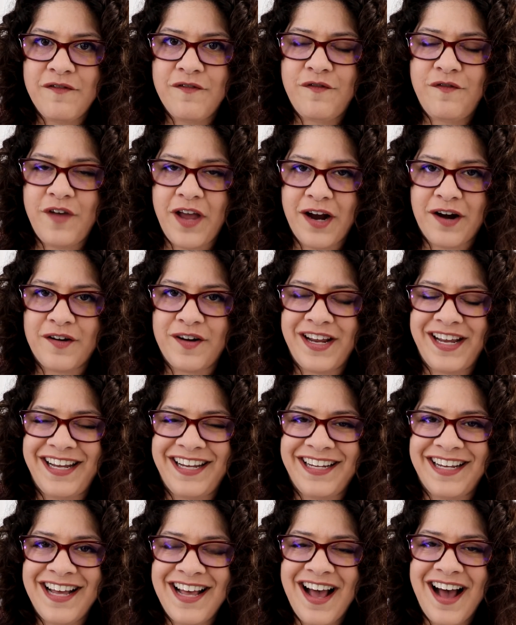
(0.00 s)

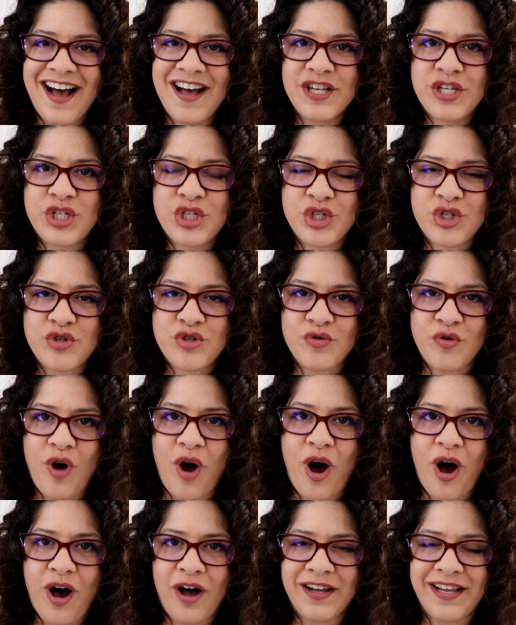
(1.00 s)
very
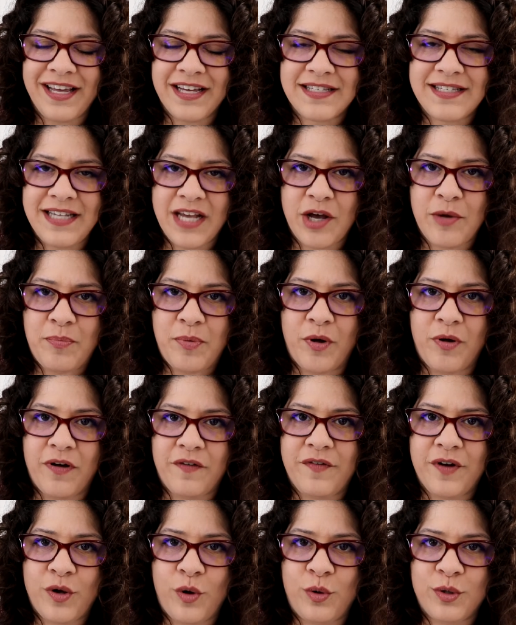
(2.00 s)
strong example
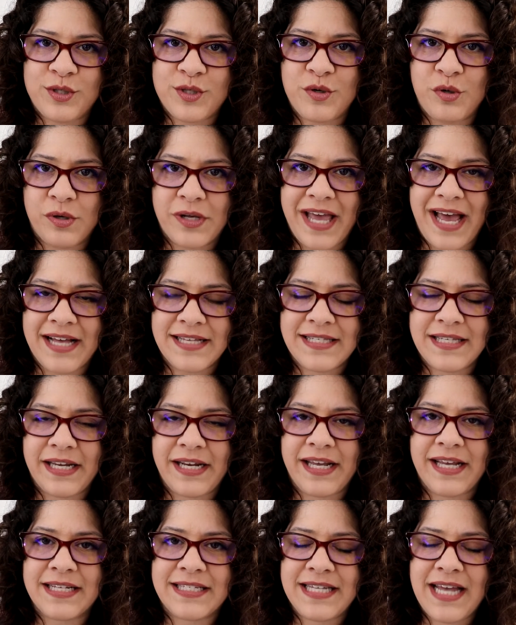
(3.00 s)
of an old school
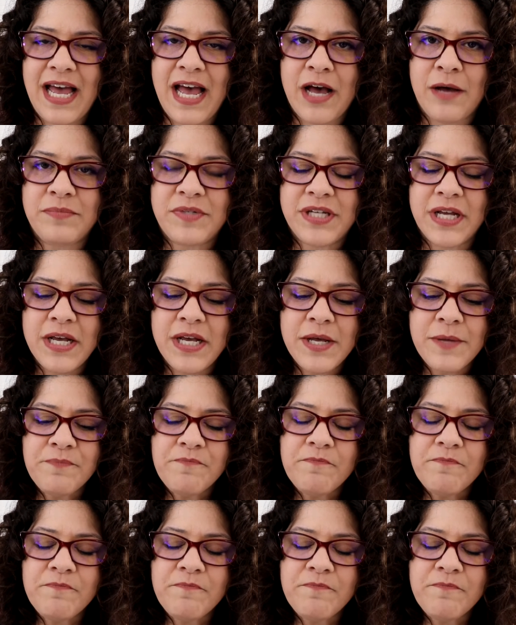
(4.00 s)
gaslighting attempt.